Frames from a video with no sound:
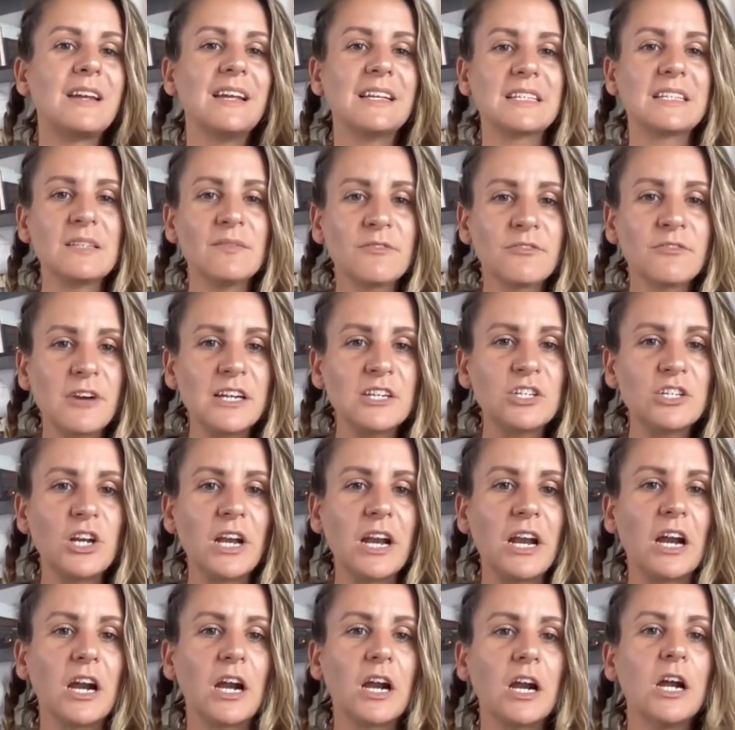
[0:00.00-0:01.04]
get some fresh
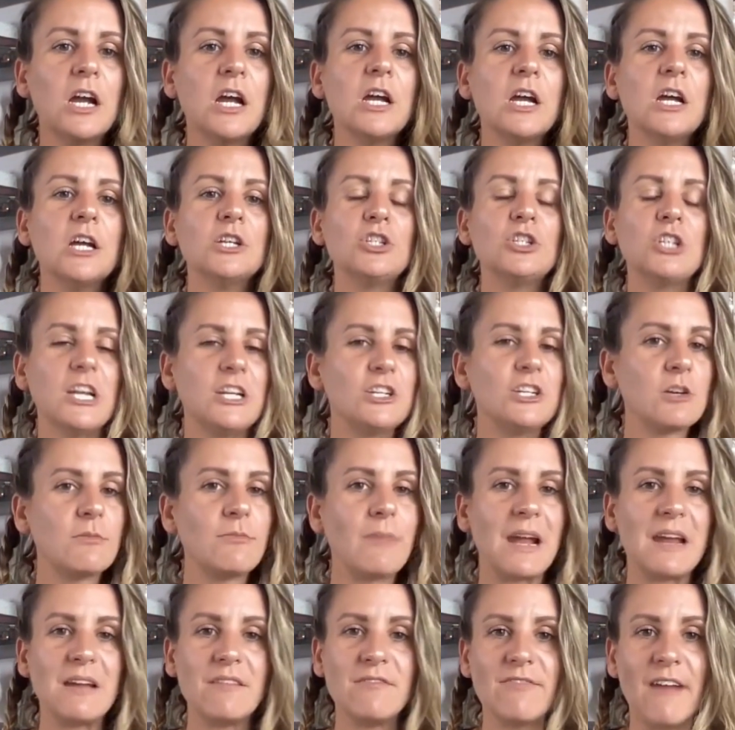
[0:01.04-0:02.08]
air, change up
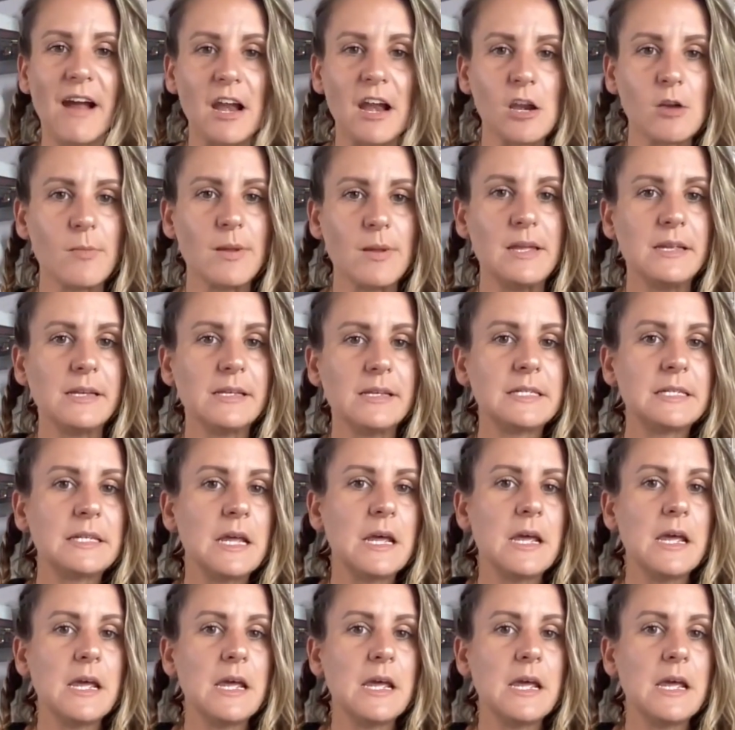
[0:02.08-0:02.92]
my environment,